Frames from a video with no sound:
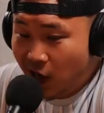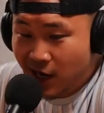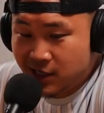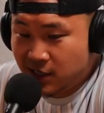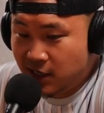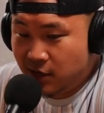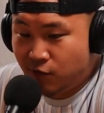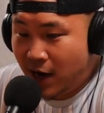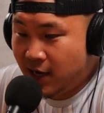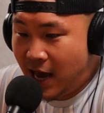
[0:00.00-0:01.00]
know honestly
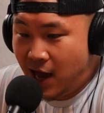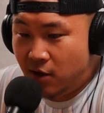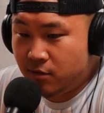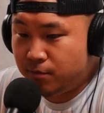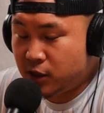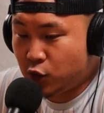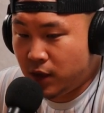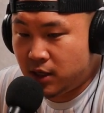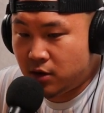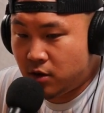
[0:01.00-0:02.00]
right now
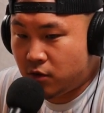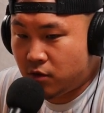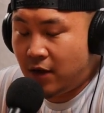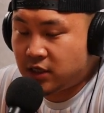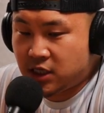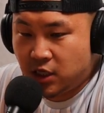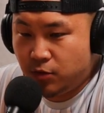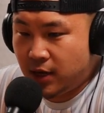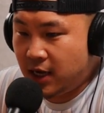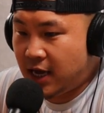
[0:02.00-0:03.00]
between obviously
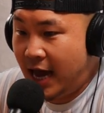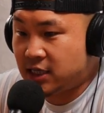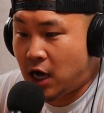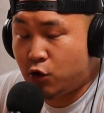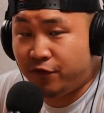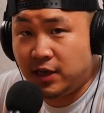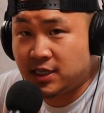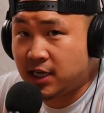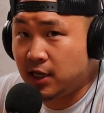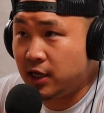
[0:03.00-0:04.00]
simu getting cast
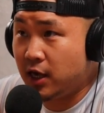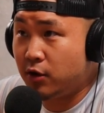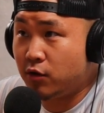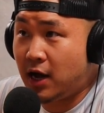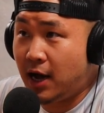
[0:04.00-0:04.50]
aquafina's killing it